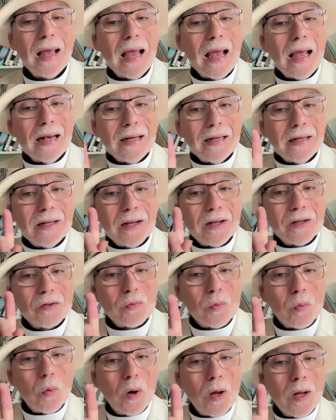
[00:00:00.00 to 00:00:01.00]
And he
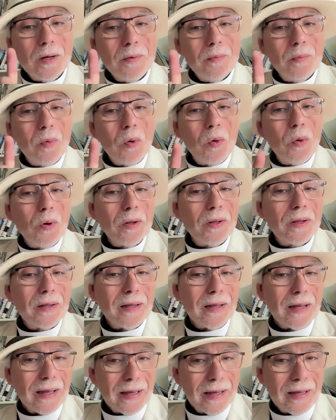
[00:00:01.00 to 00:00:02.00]
does one more
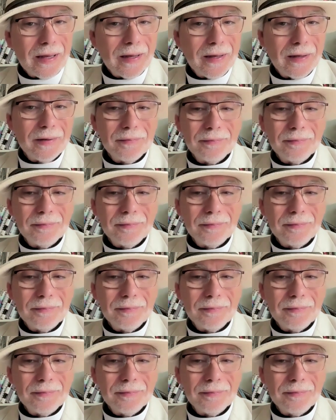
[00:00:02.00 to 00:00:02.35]
thing.